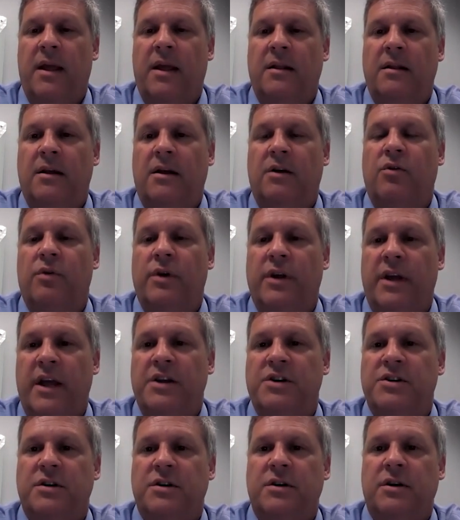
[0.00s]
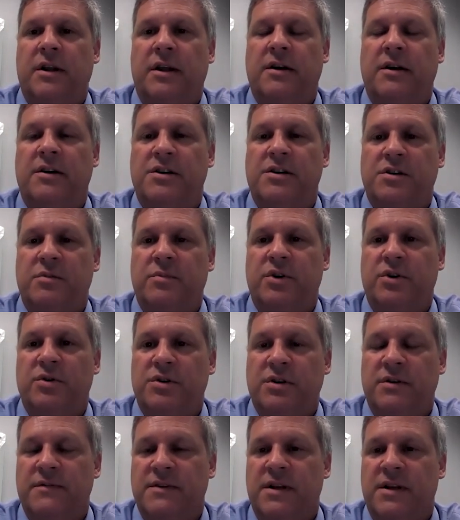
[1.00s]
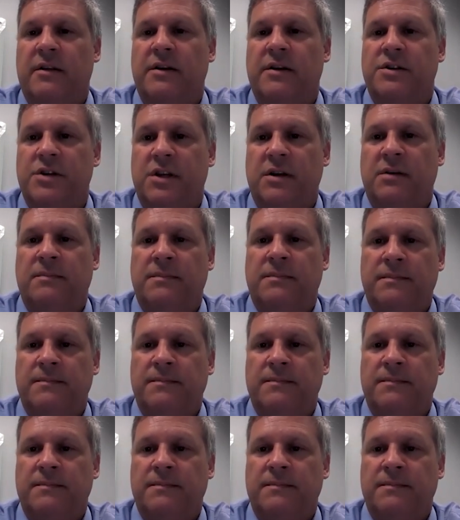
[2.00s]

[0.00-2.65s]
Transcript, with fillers: in the creation and distribution of cell and gene